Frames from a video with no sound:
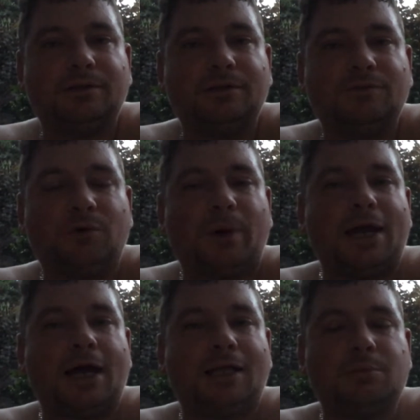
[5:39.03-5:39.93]
The way
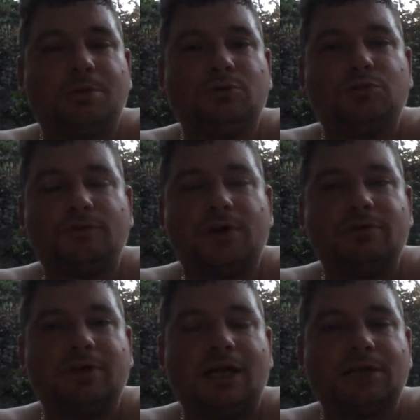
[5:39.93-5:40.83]
Hartlepool do their
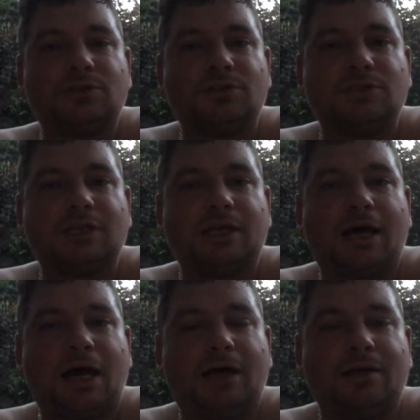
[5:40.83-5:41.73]
elections,
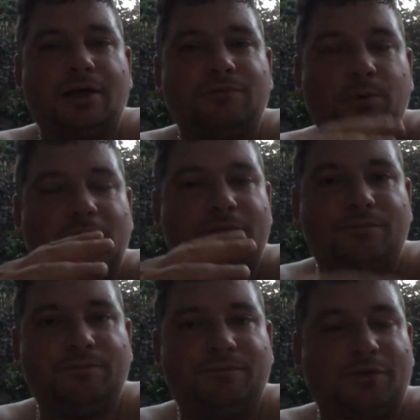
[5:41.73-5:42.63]

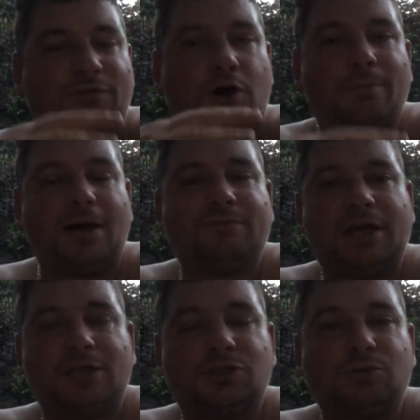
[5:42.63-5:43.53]
the format
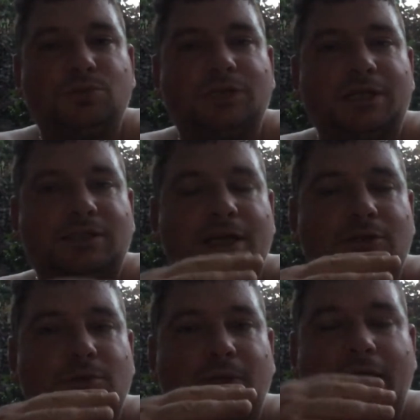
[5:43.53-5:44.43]
they choose is they
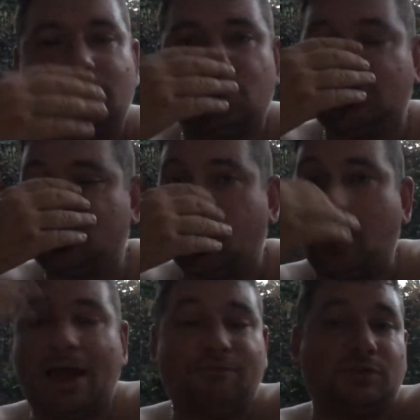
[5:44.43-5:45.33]
do elections where
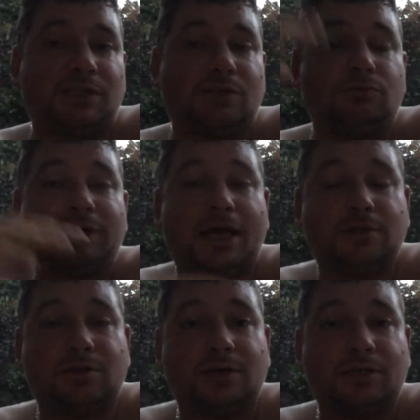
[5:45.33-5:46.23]
every single
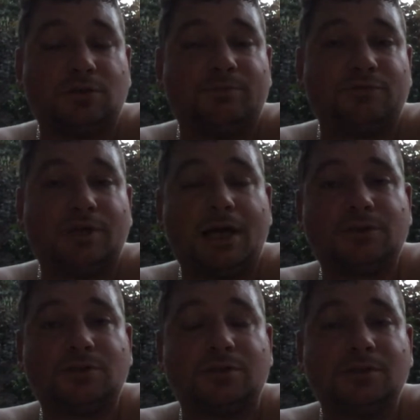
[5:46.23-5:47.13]
candidate is up for election.